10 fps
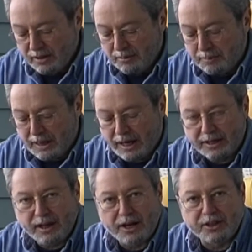
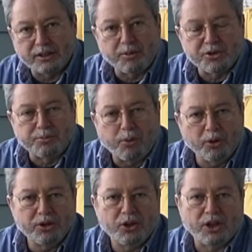But I think the most
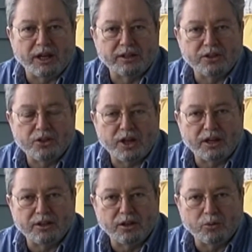important thing, and the
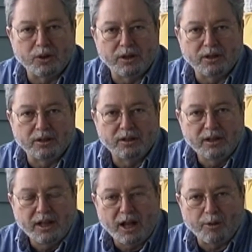thing that will
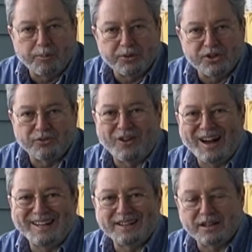help
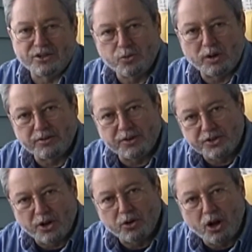define it as one of the
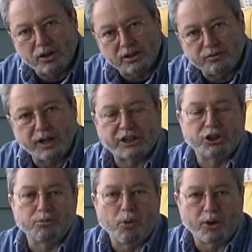so-called
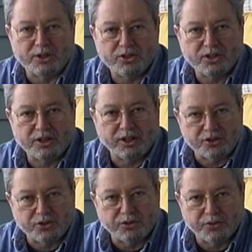inflection points in the
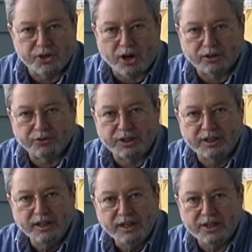history of photography,
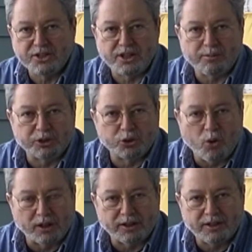is the image
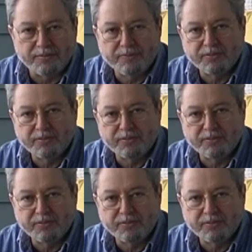quality.